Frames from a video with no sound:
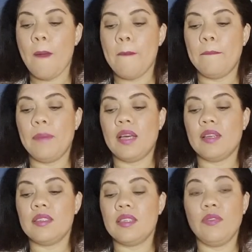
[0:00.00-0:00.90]

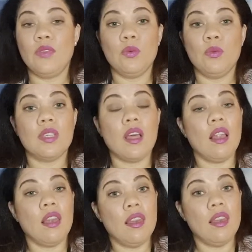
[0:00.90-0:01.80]
But if you would
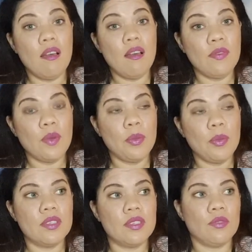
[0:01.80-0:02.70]
love a
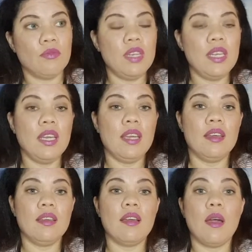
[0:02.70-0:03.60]
personal
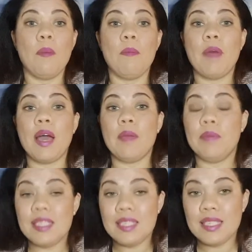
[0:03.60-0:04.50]
reading, my
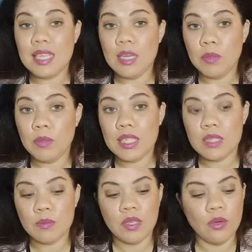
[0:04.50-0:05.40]
business email is
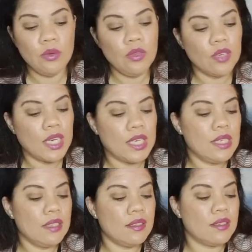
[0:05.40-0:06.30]
below, you
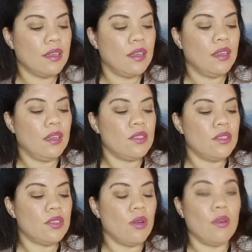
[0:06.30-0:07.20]
guys.
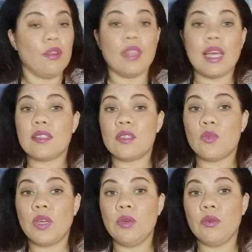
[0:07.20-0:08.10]
So that's
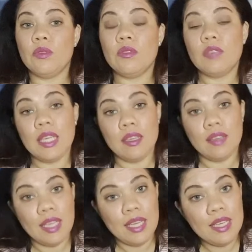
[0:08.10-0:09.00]
where you'll
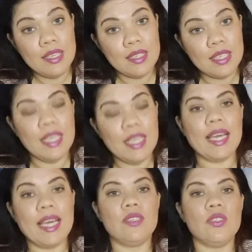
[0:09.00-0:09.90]
easily
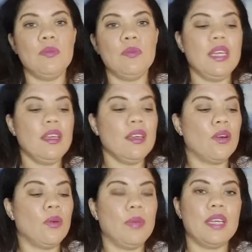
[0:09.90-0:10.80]
catch me
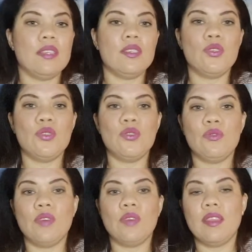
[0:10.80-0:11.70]
compared
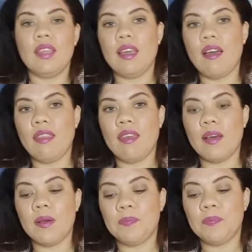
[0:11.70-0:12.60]
to the other